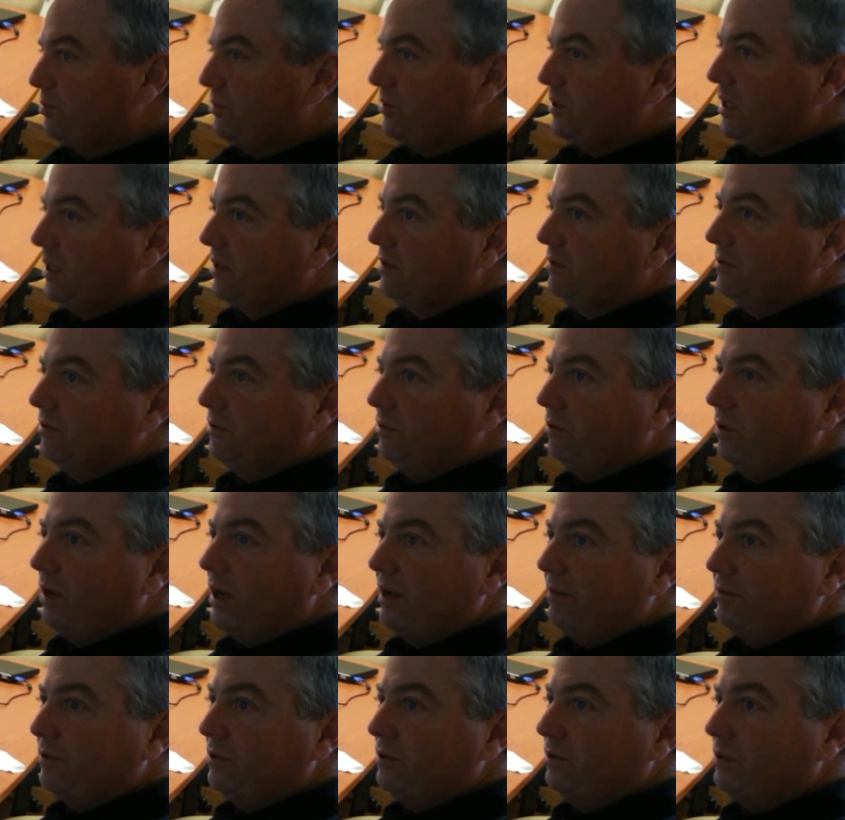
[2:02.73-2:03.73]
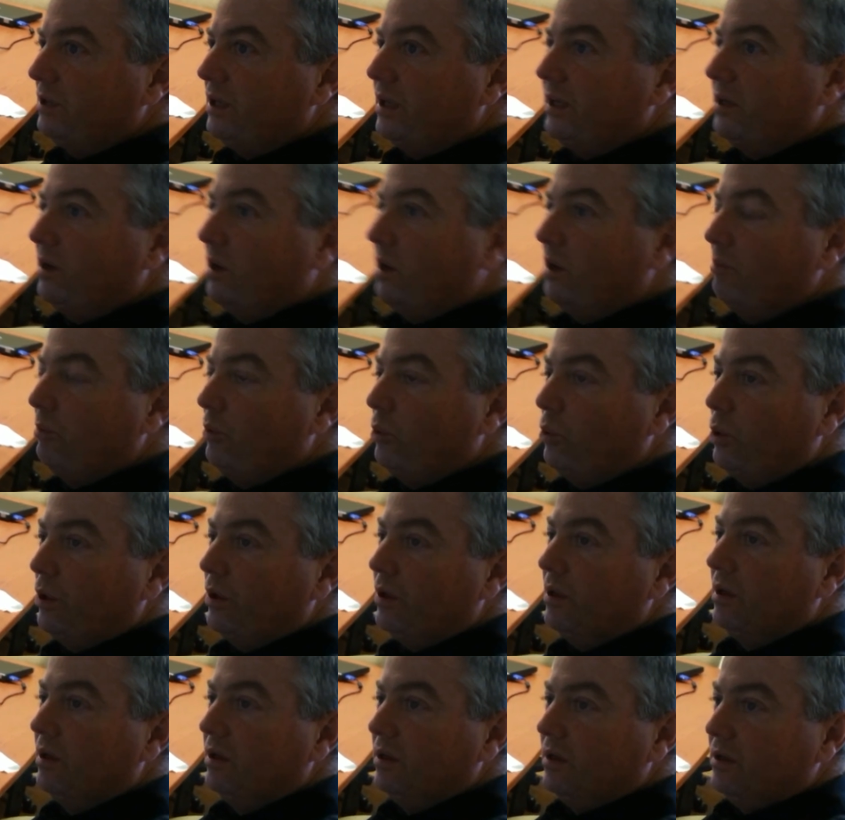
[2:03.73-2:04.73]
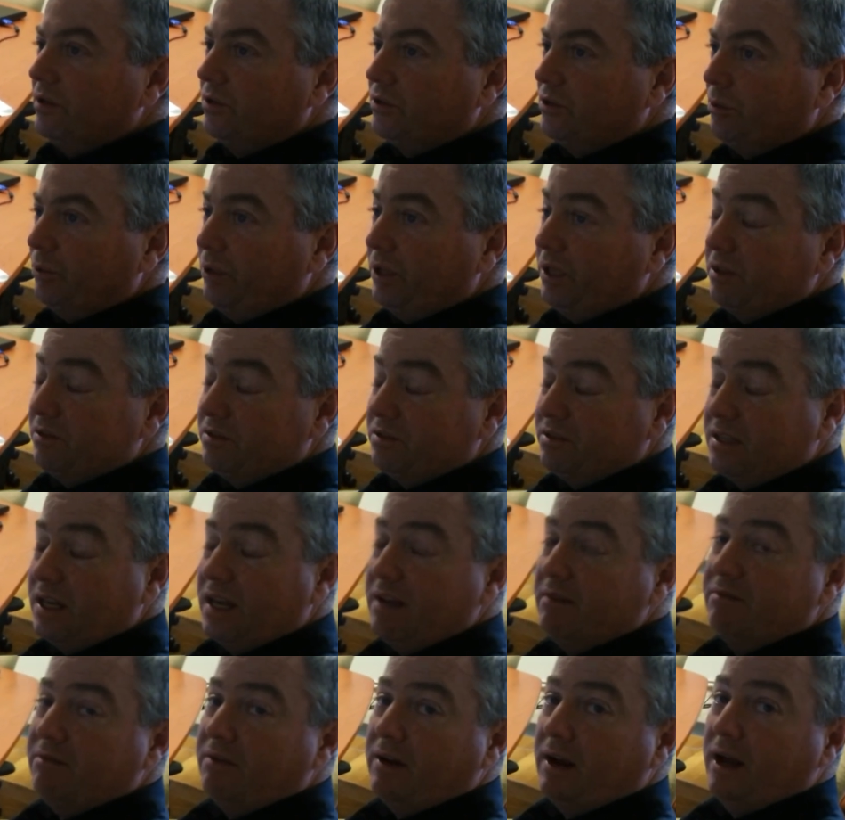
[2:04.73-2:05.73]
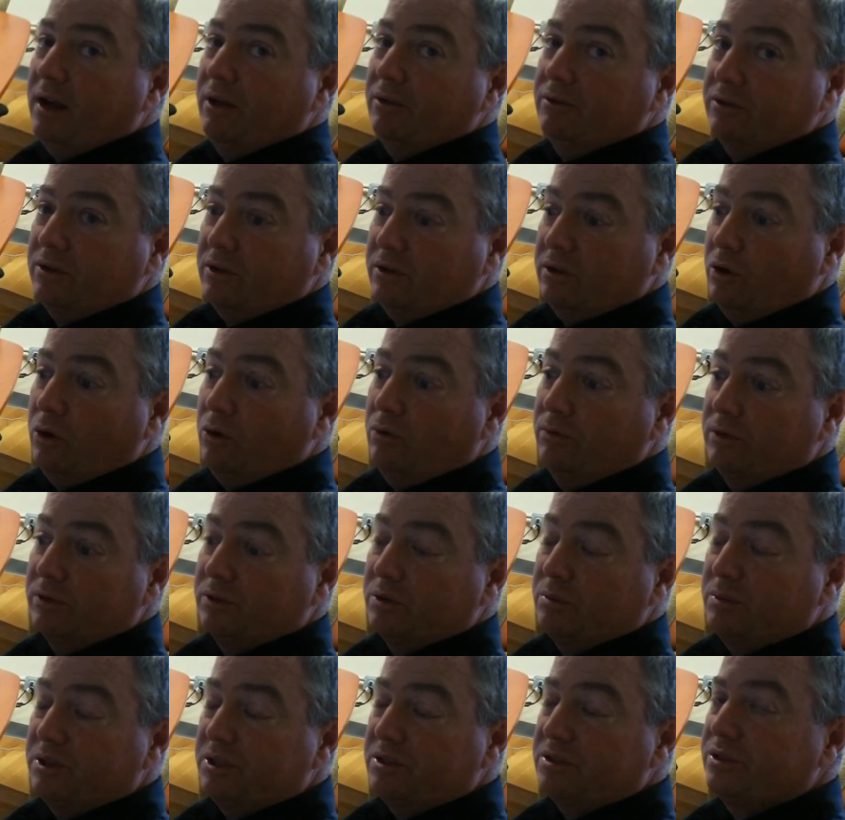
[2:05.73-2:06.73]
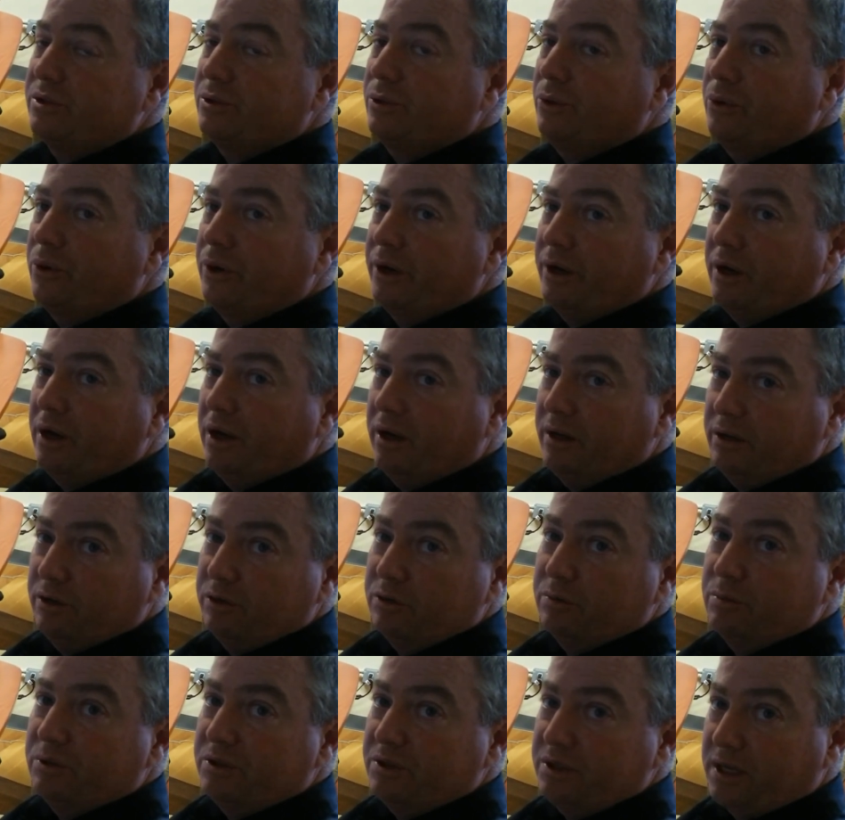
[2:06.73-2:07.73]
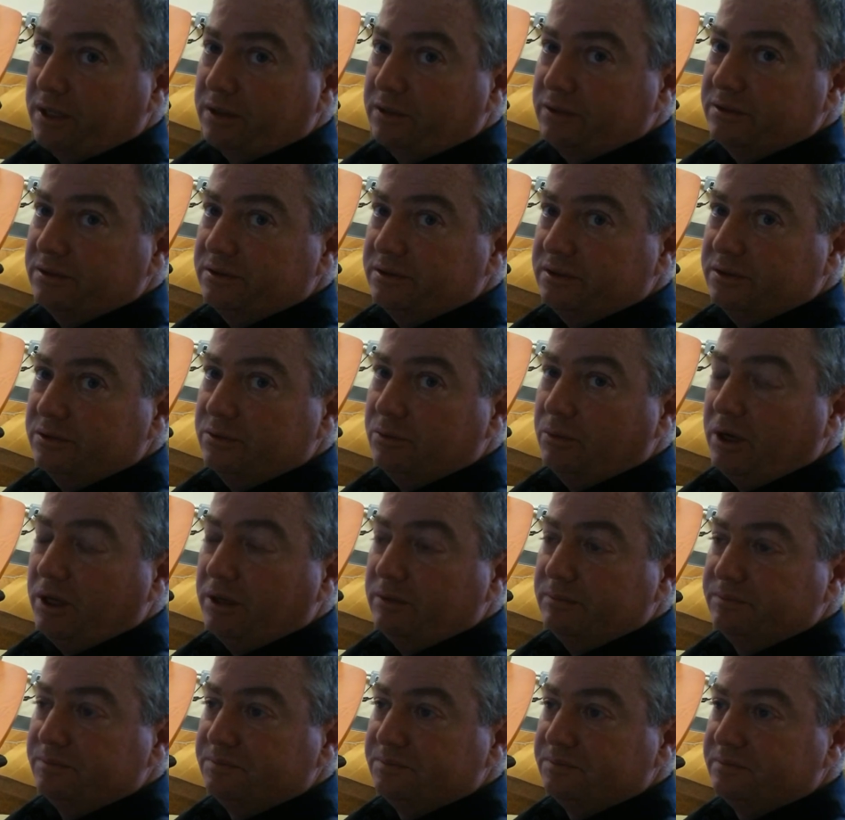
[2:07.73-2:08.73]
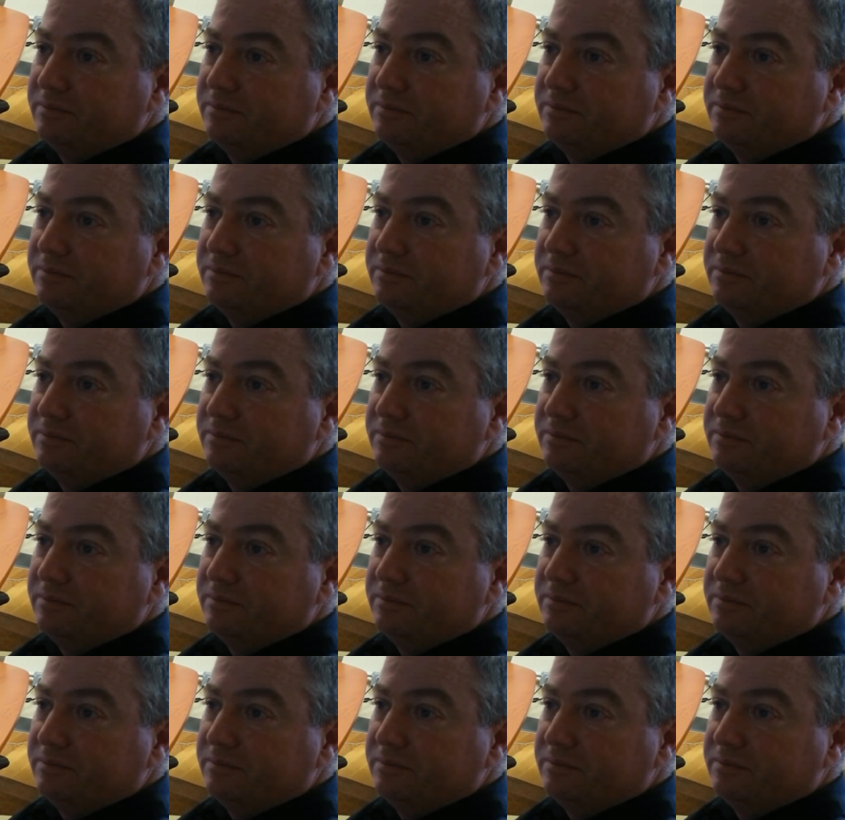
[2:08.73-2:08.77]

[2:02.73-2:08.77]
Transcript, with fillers: projectors do have 2 gig on board, so we can send files over to be stored on those projectors as well.